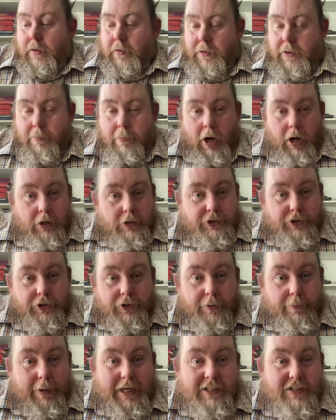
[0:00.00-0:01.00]
The marks on
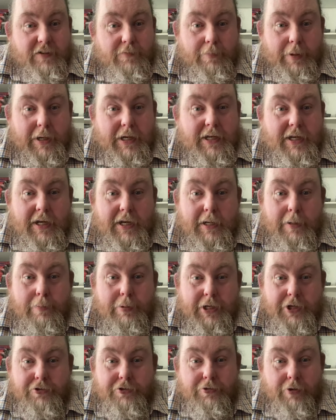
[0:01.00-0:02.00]
the base have been nearly
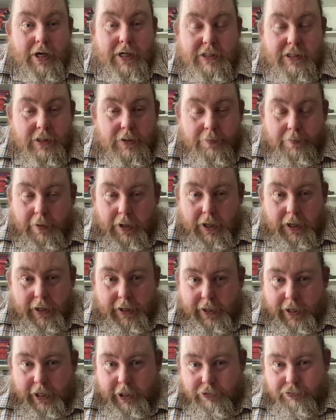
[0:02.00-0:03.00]
obliterated
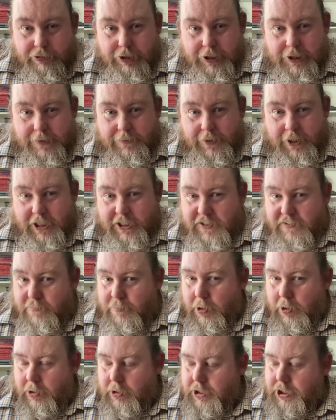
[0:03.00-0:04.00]
by hundreds of years of
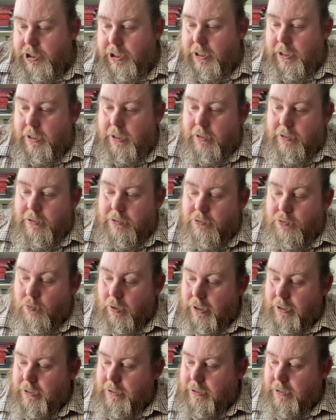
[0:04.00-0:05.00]
polishing. It's
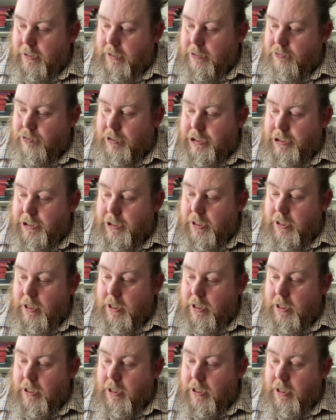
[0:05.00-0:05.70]
quite tragic.